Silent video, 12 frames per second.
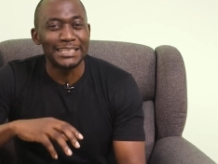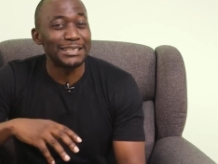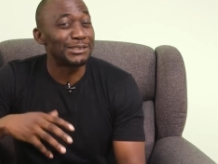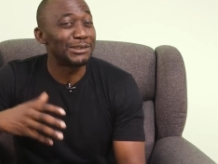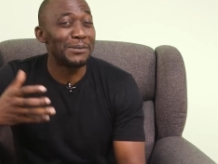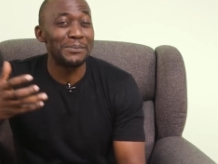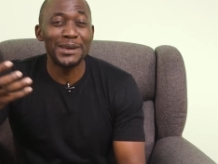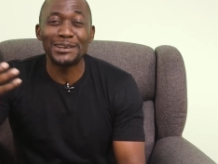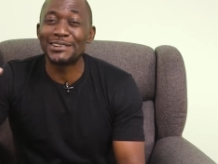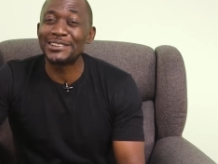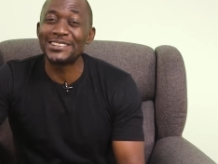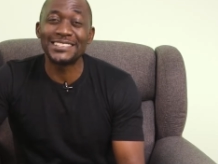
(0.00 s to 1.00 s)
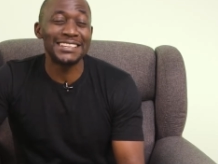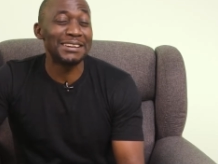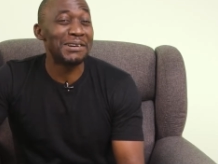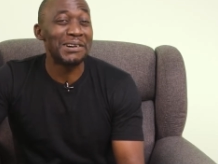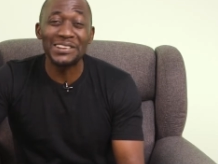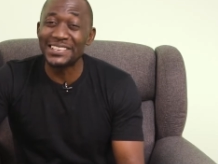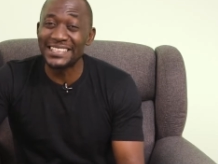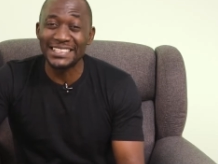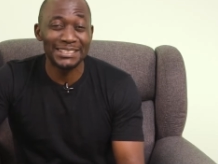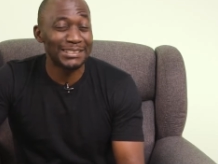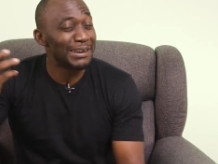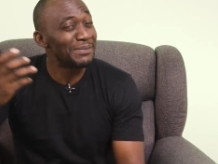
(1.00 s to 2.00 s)
Some may trust in horses,
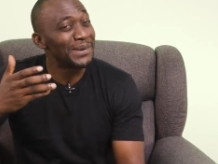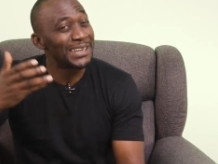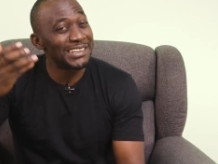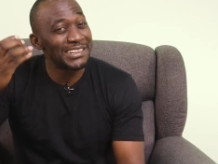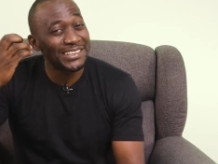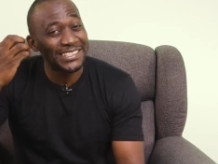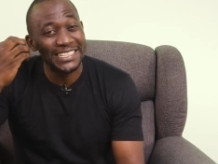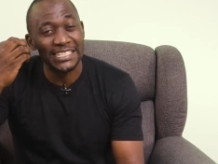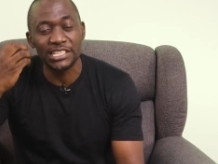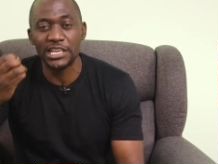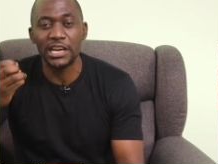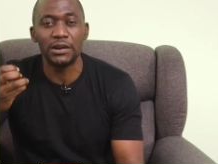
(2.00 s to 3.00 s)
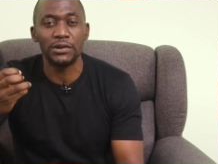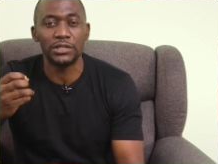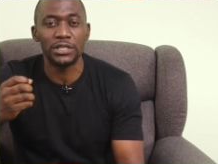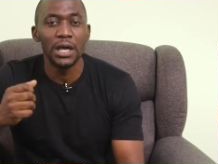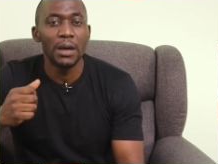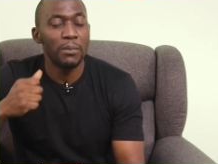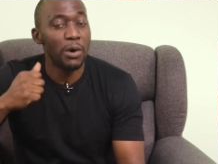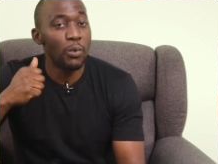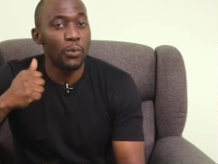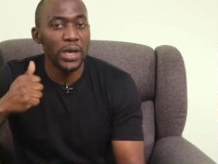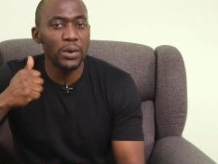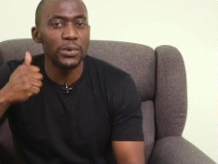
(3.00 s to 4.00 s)
some may trust in chariots, but
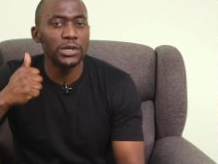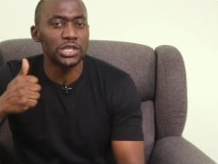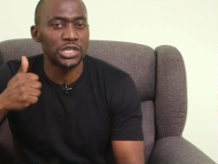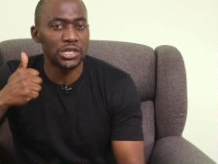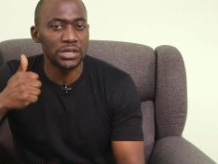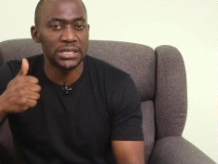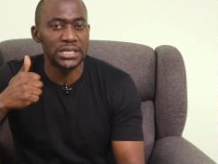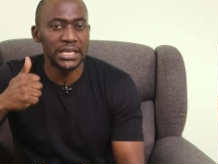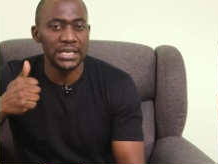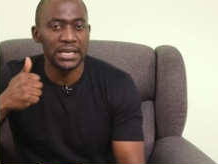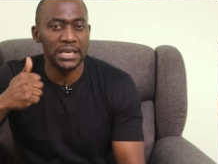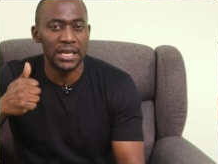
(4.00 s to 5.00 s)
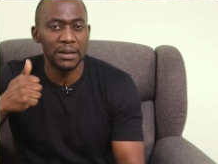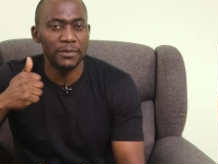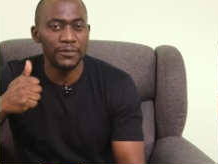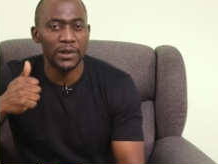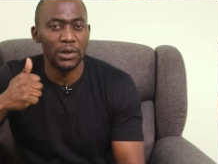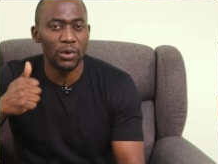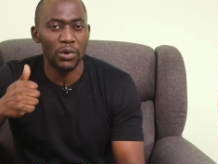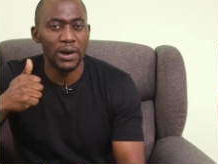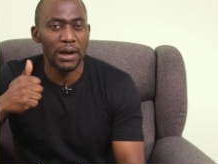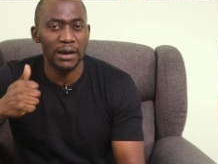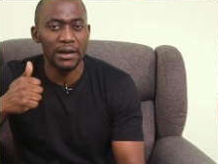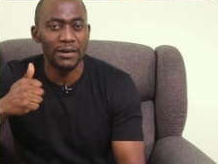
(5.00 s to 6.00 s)
we will trust in the name of the Lord
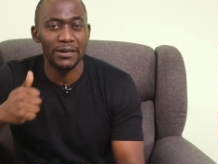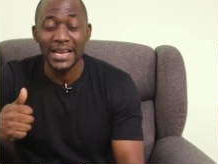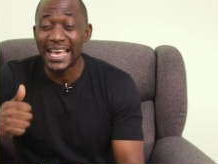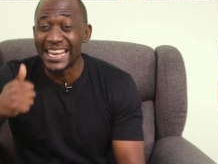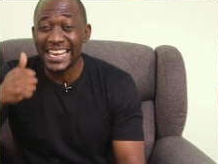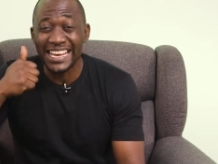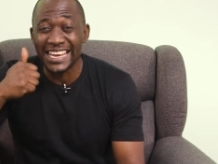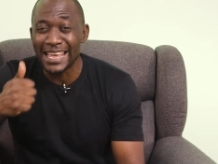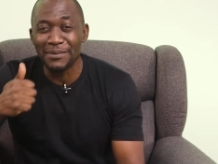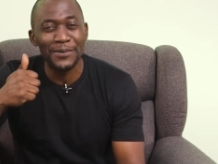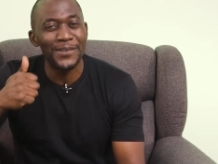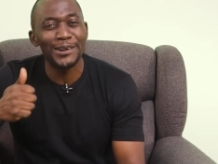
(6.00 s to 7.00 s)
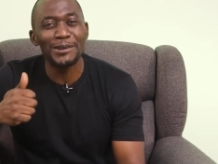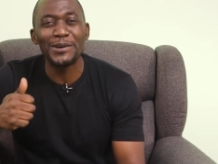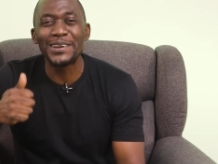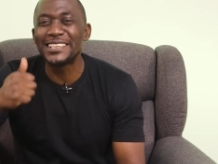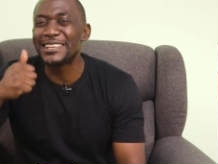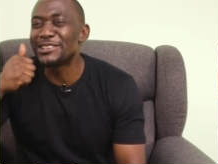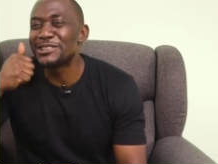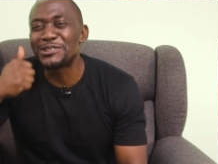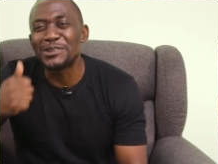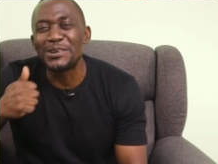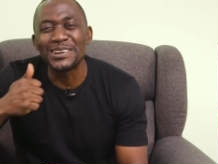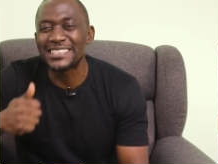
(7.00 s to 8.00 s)
our God. The name of the Lord is a
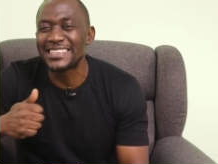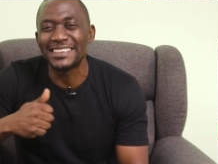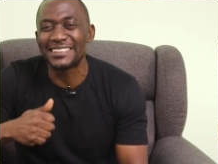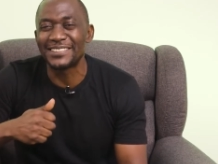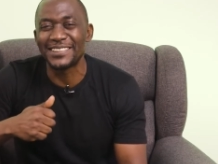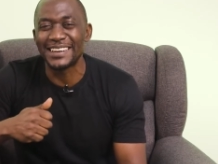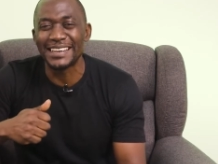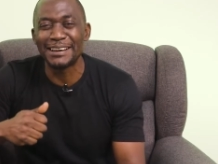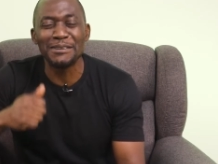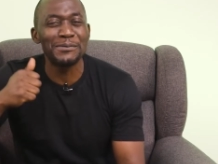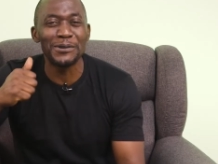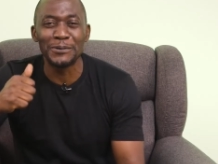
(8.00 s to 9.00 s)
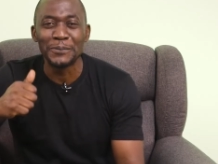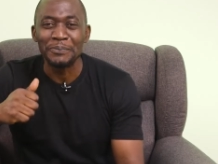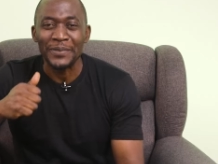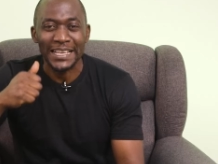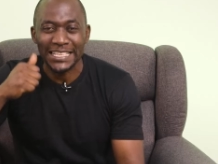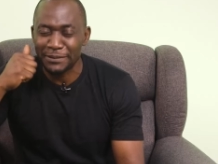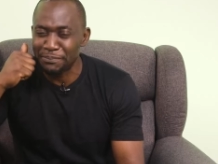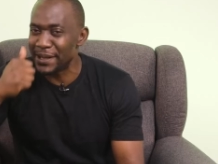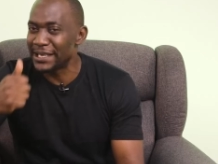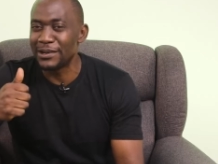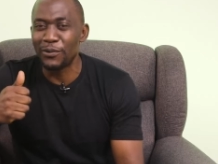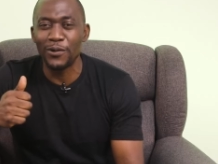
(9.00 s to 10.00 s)
strong tower. Come on.
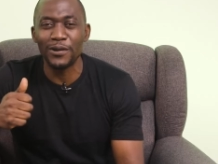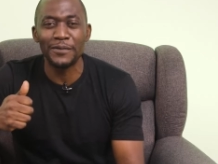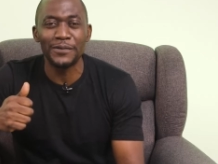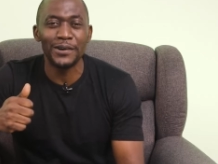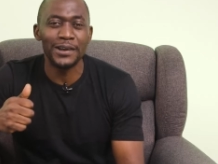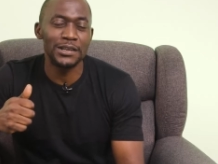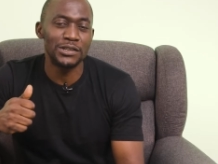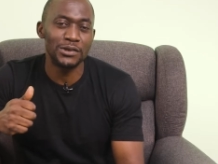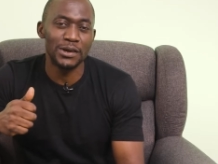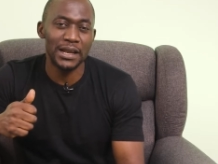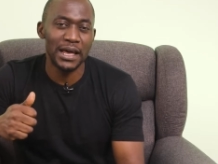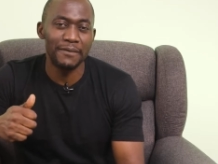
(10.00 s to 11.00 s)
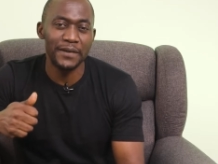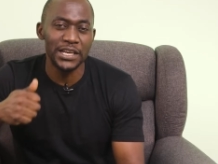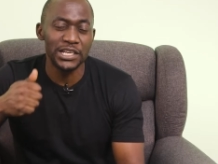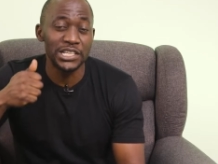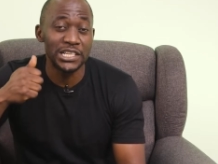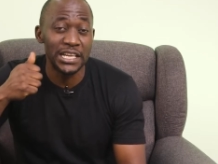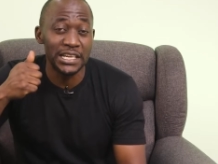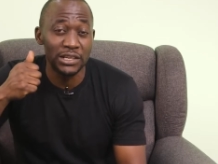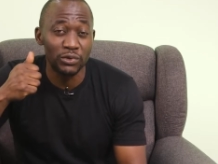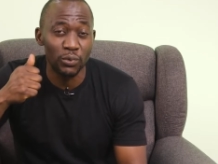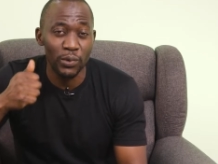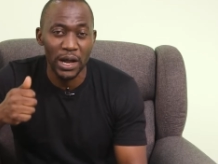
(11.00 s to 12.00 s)
Speak the word of God into your life. It
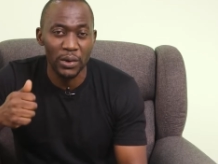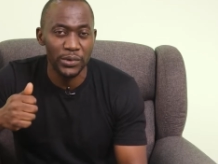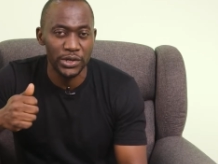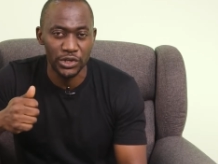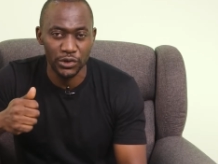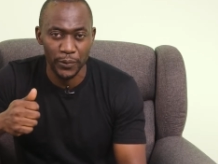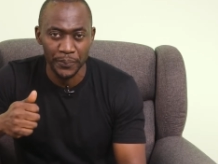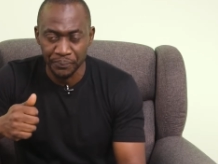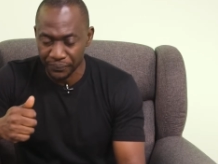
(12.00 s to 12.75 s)
is well with you.